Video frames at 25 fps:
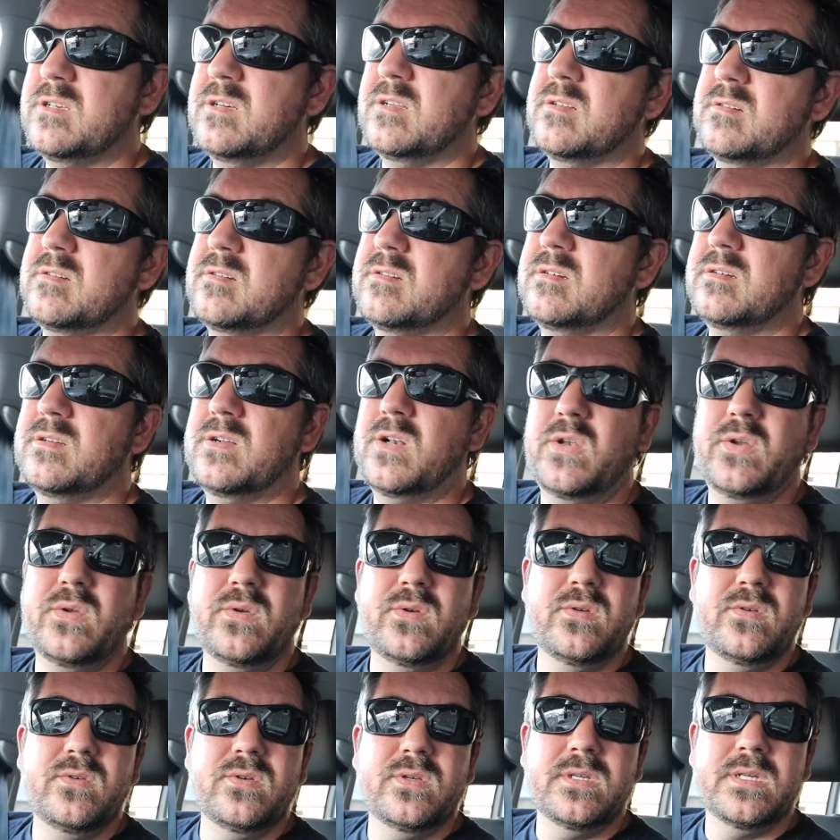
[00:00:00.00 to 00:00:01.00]
going to
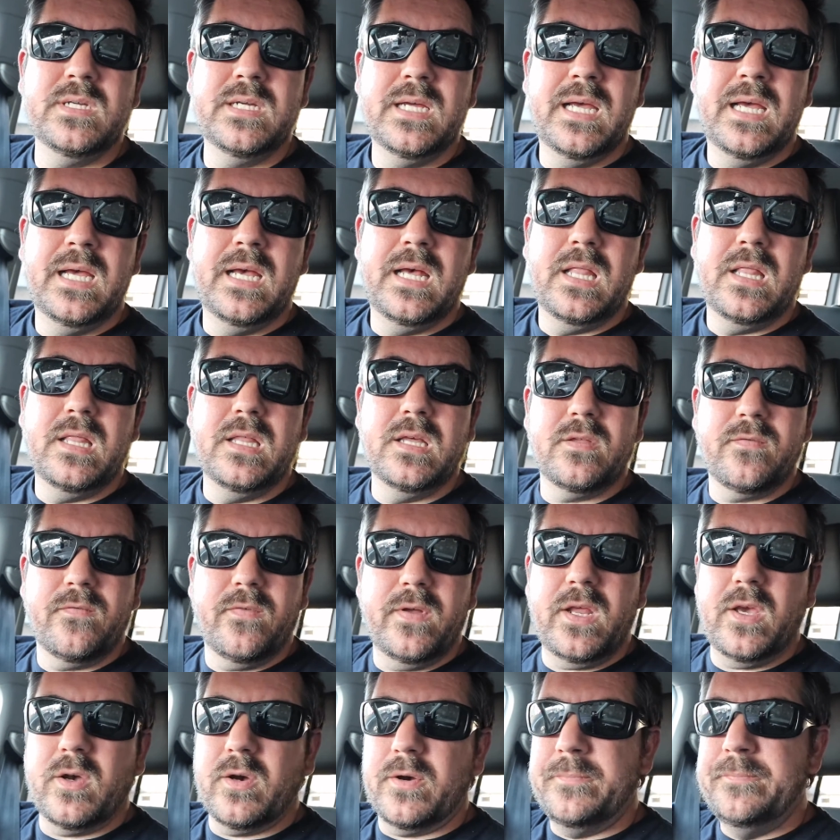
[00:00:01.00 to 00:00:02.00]
conclude this
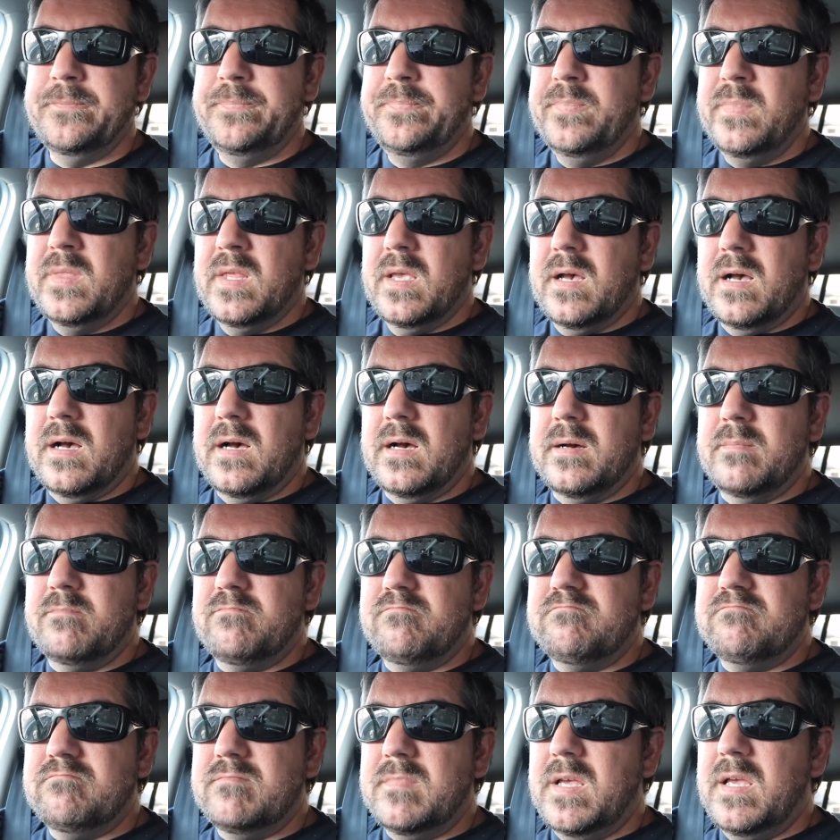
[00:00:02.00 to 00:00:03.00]
video.
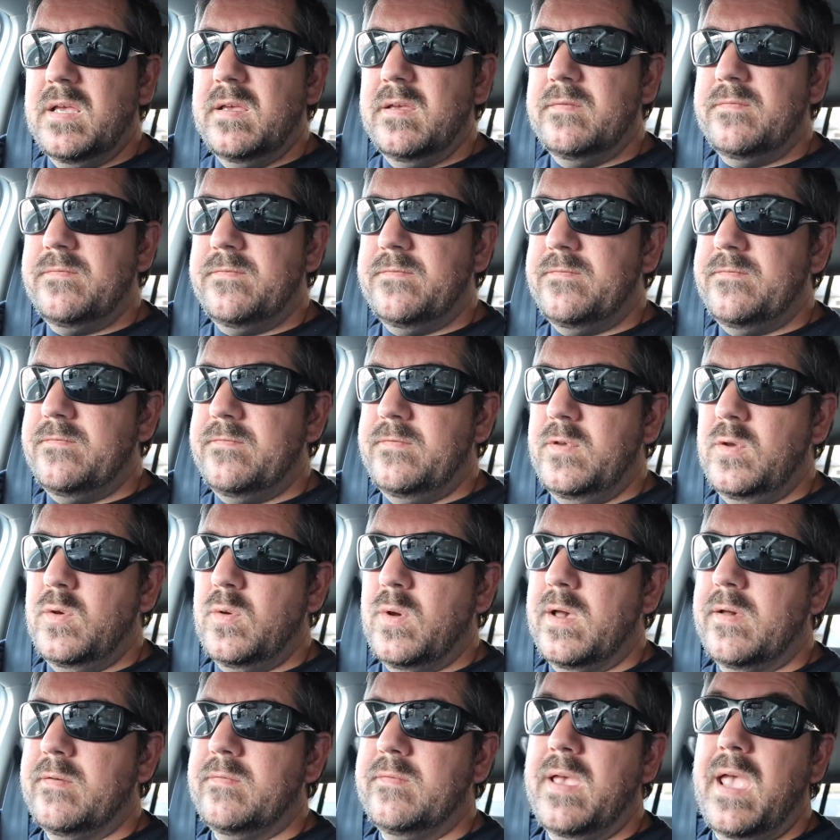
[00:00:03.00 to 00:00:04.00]
If
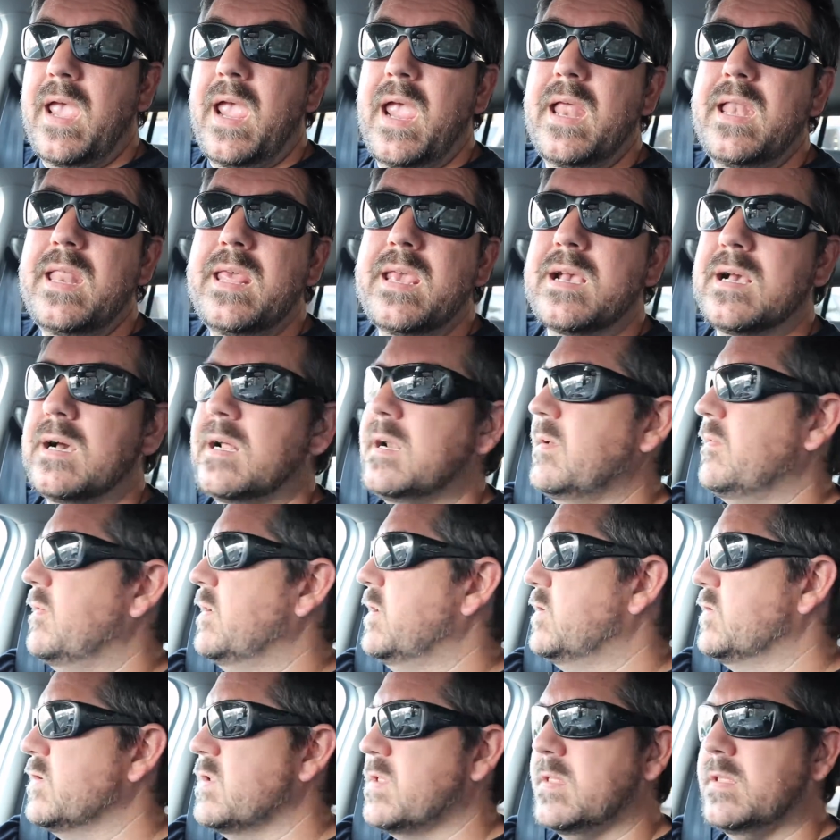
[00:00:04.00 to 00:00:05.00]
you have any kind of
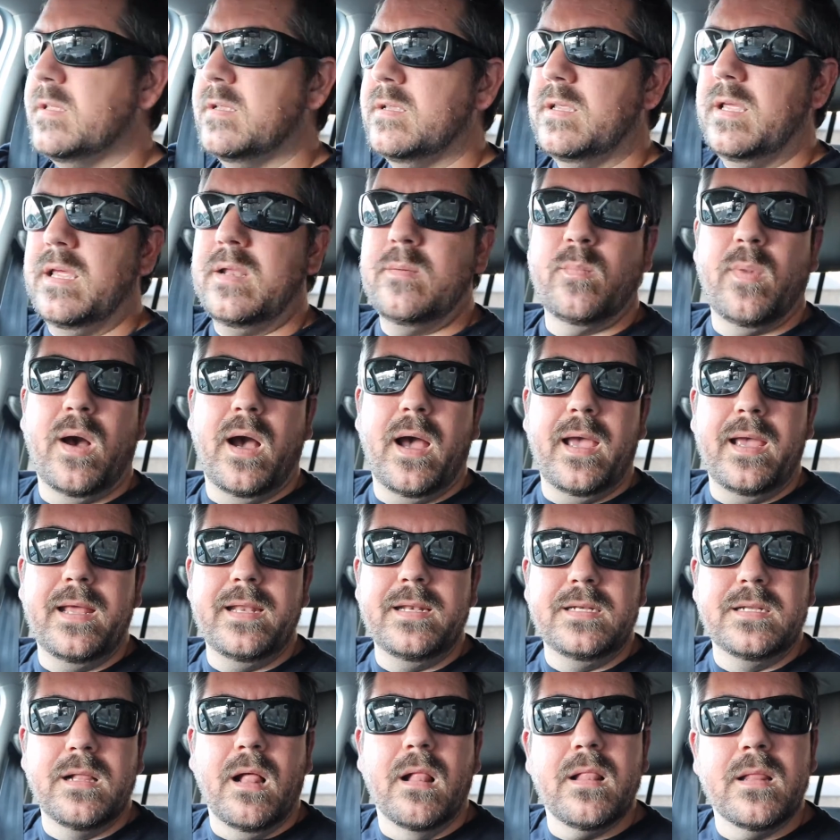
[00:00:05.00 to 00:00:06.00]
interest in my
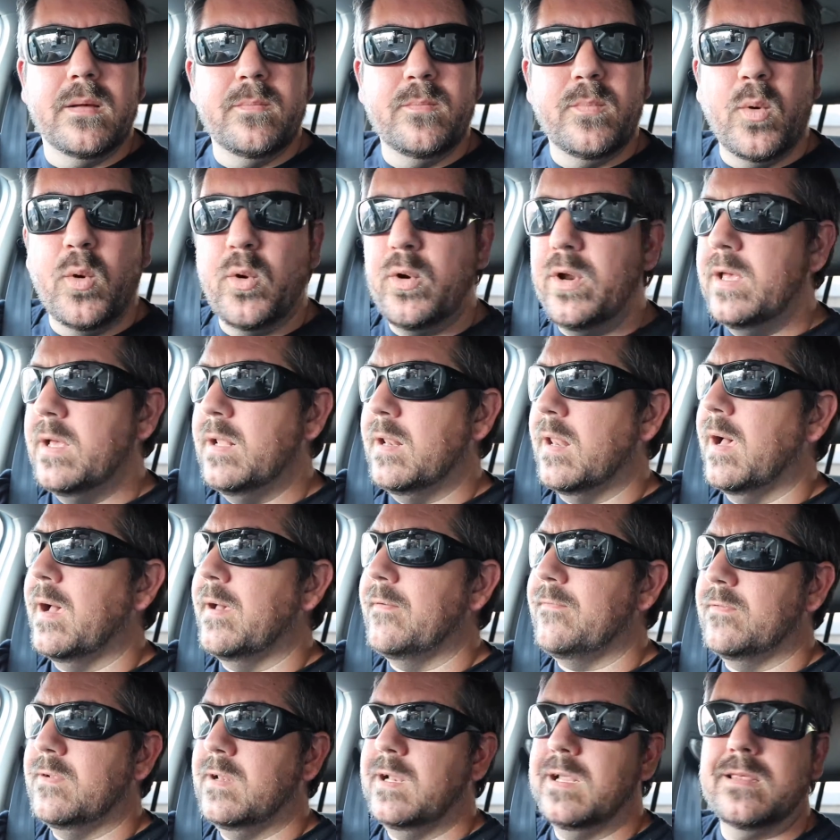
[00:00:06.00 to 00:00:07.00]
dull and boring
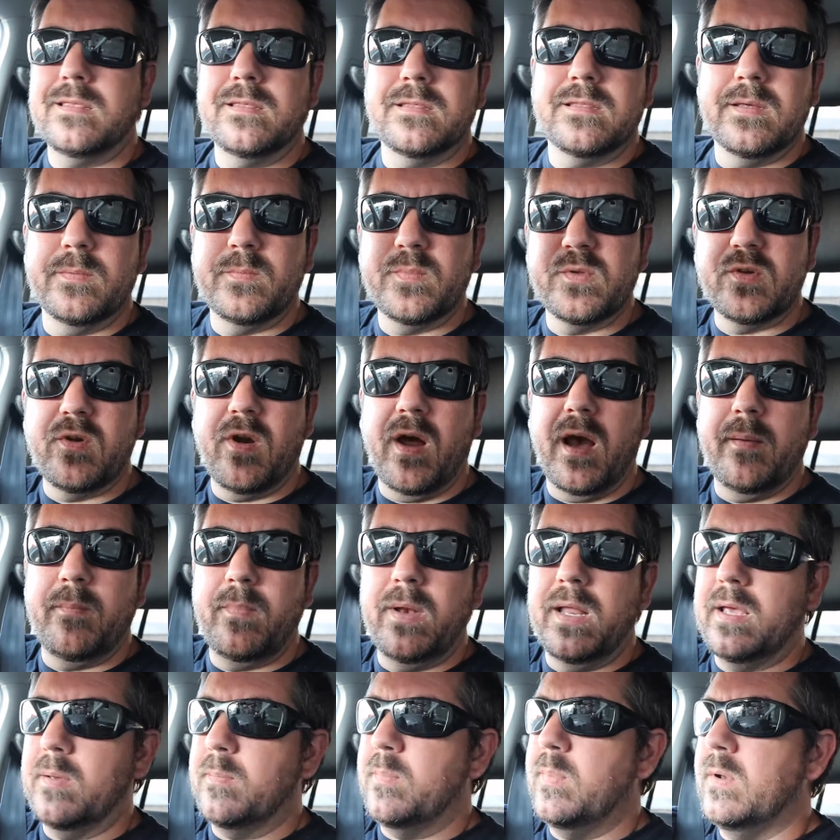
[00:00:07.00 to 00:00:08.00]
life, click the
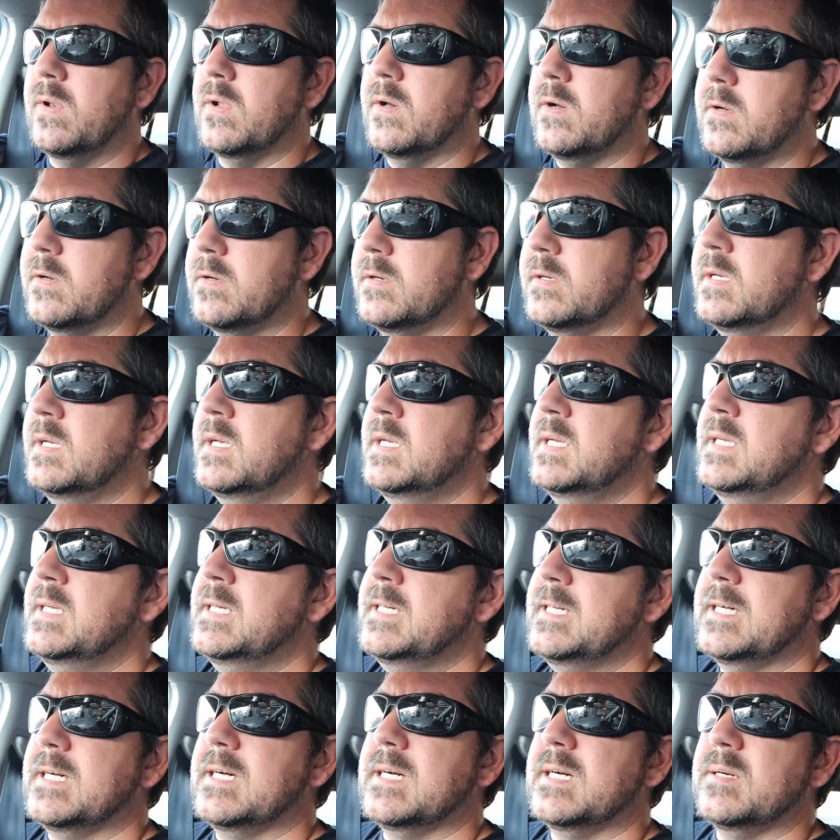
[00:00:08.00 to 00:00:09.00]
subscribe link below.
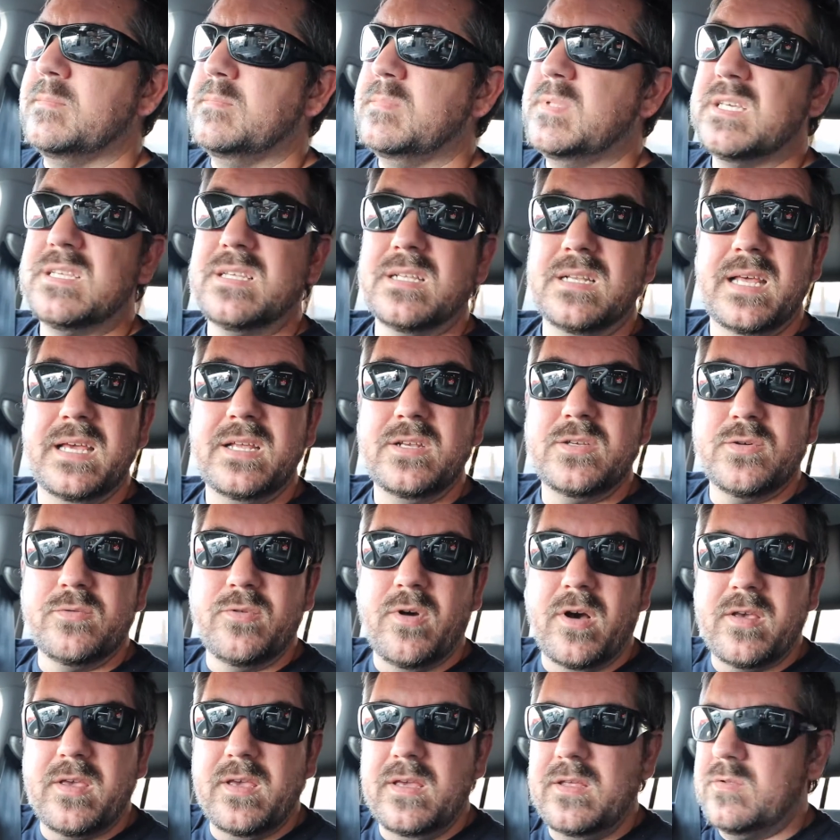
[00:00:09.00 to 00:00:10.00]
There's a link to
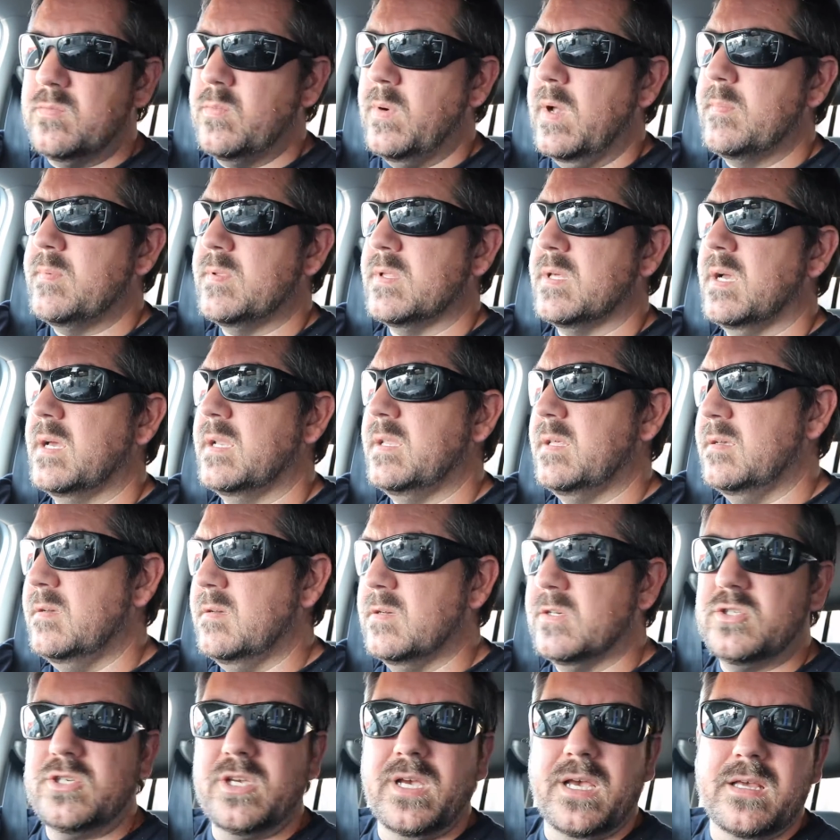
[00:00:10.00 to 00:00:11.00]
Rocking's website. You can
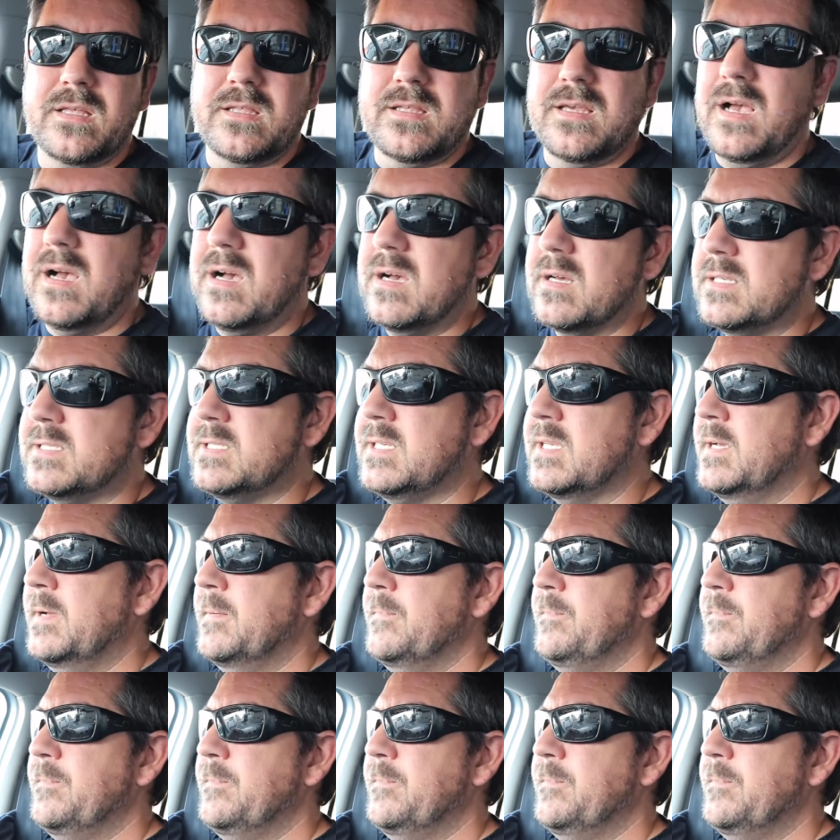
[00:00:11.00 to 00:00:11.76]
go check us out.